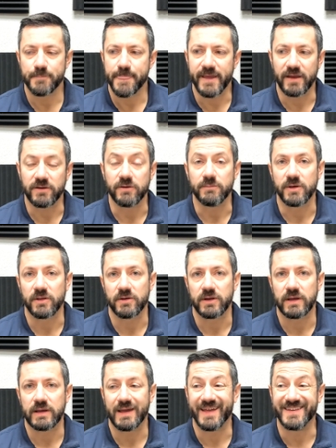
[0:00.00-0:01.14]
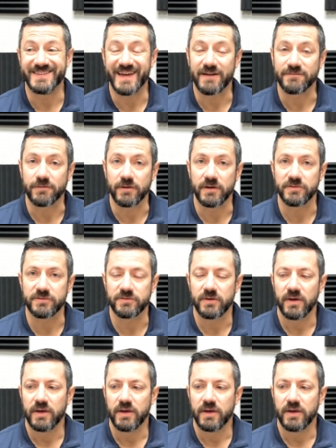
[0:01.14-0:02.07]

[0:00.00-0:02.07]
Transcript: and humility and deference,